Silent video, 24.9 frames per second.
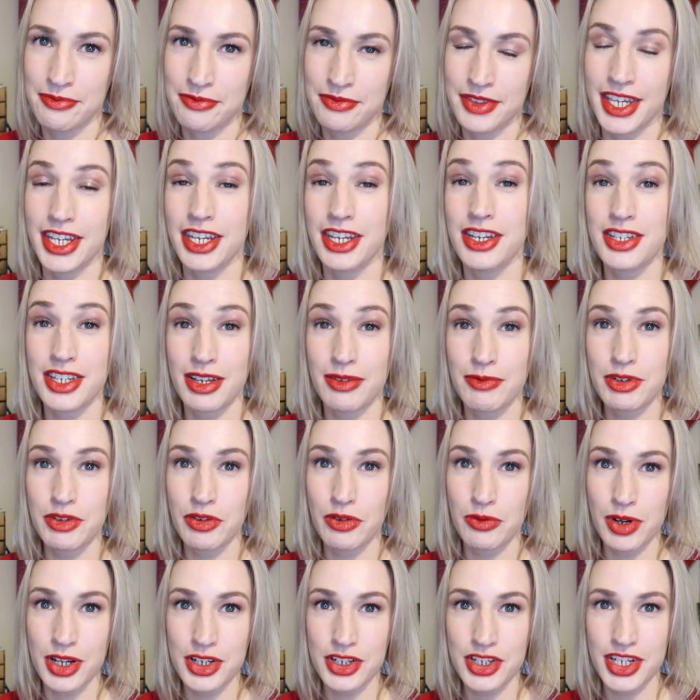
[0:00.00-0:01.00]
Thank you so much
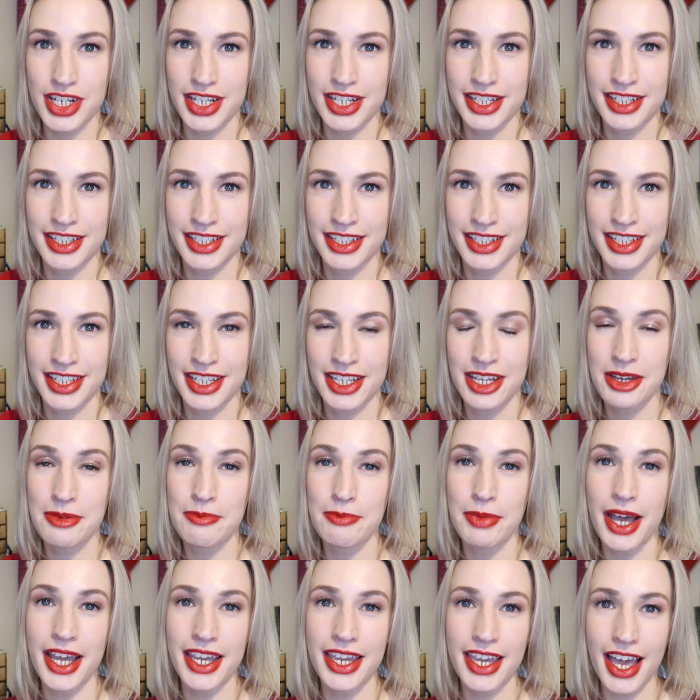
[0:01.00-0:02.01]
for watching.
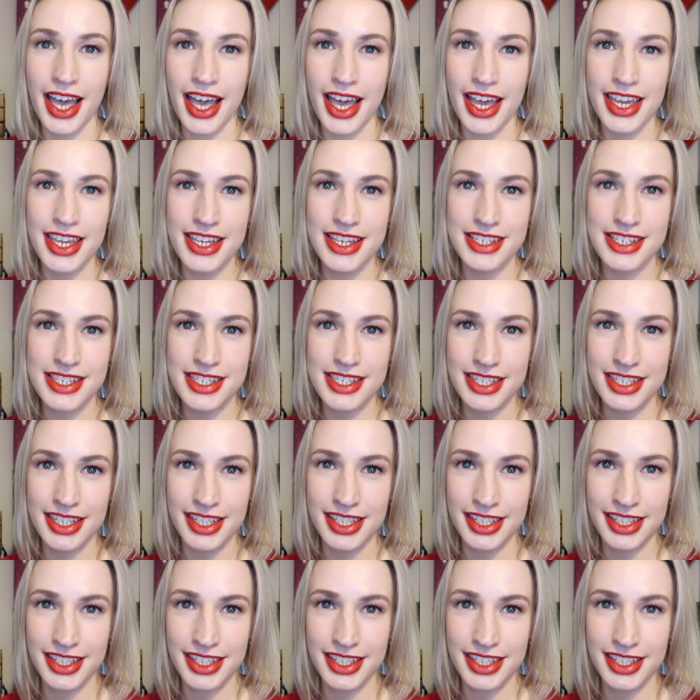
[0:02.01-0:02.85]
Bye guys.